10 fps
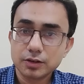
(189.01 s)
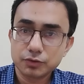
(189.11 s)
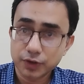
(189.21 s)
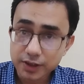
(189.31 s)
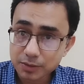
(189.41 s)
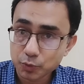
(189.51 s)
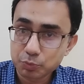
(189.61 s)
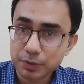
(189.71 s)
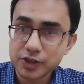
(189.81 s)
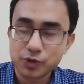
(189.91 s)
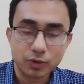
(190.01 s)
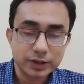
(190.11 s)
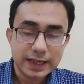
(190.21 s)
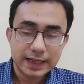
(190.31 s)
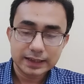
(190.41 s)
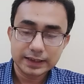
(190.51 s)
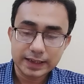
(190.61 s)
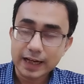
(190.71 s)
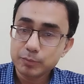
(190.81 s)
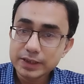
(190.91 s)
Furthermore, please note
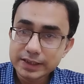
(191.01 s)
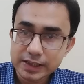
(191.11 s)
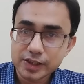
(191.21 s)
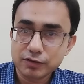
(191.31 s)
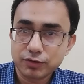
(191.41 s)
that I've been teaching